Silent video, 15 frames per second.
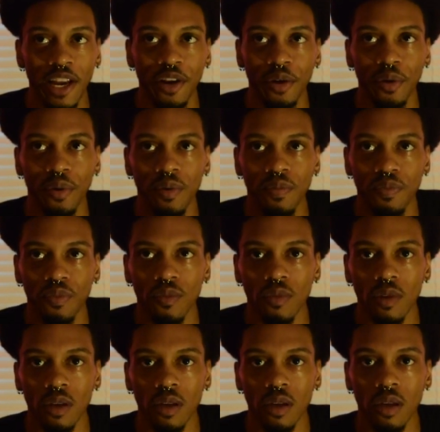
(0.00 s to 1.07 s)
do.
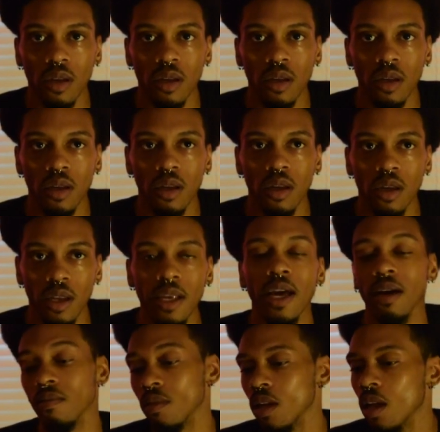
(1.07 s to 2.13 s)
Yeah,
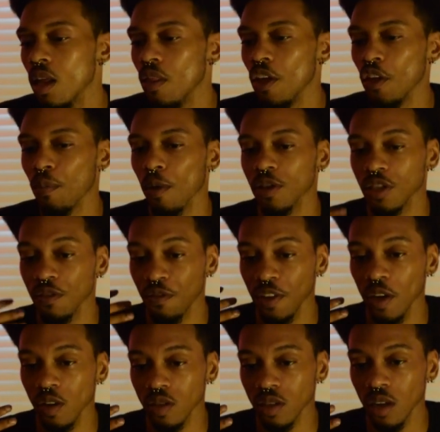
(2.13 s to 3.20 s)
the other person
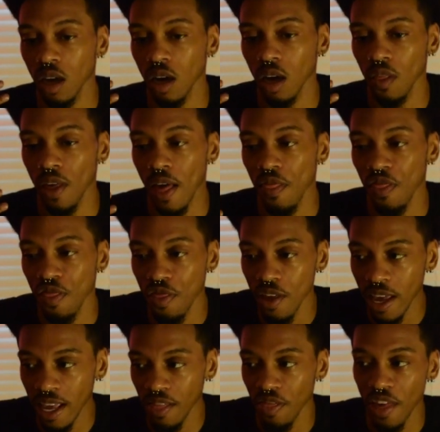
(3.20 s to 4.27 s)
feels that
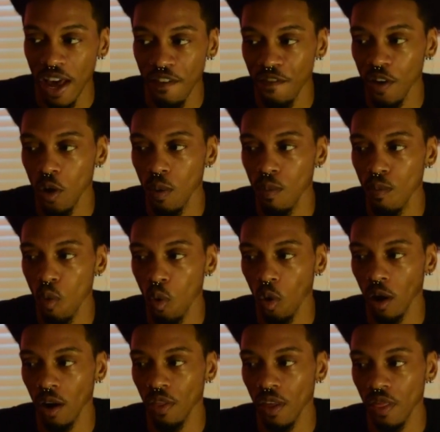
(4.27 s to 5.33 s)
they feel
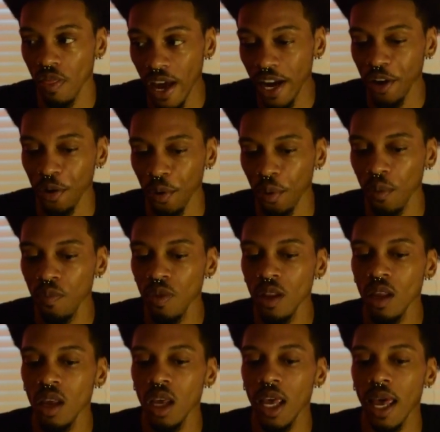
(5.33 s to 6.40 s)
more than they do,
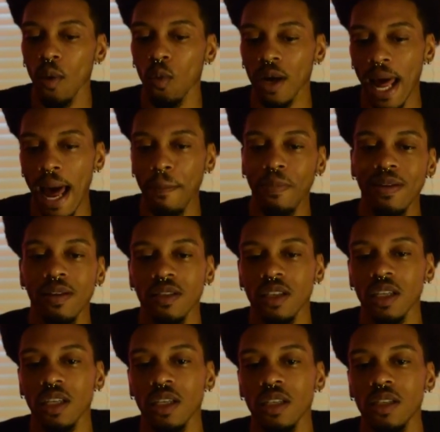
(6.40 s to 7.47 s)
and what happens
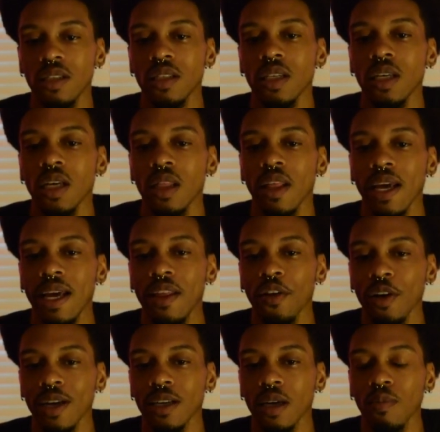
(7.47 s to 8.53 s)
is they either
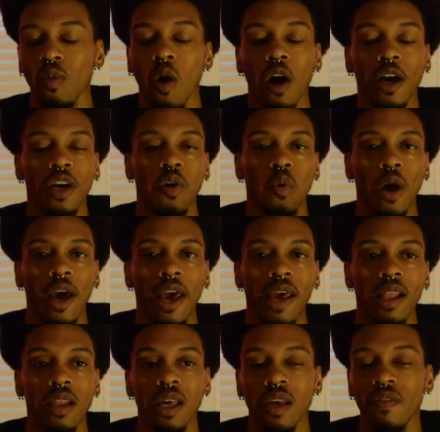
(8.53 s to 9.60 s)
end up walking
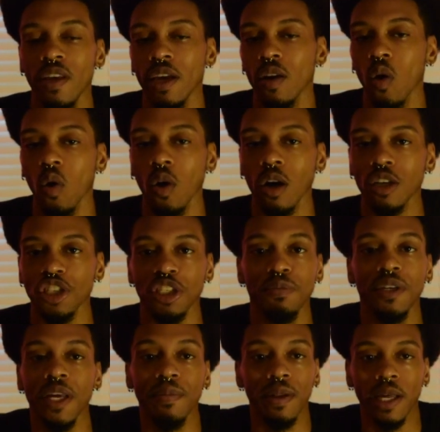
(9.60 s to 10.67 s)
away, leaving, or just
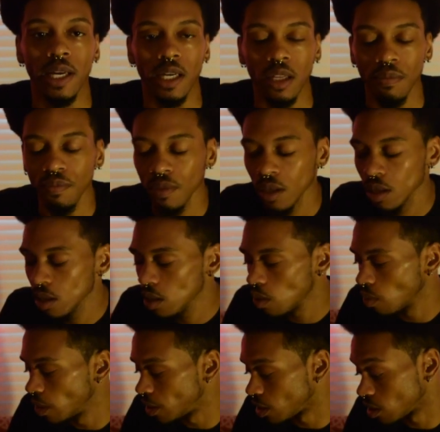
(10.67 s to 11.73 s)
manipulating them.
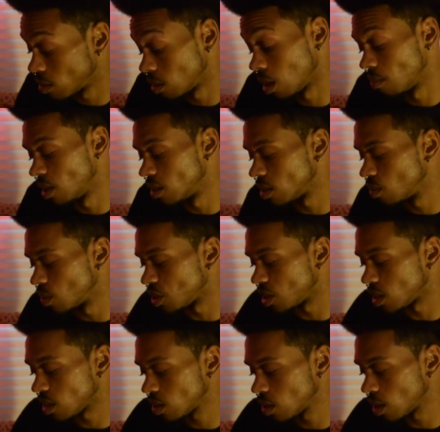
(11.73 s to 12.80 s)
Which I mean, which
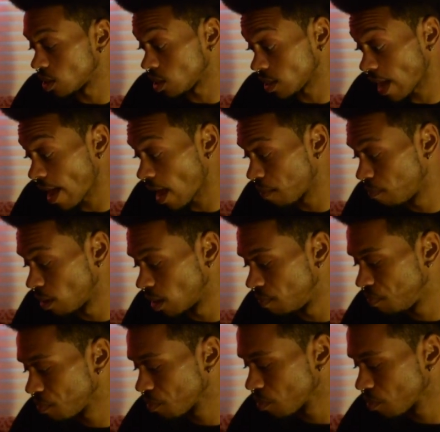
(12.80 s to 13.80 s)
is it's sad, but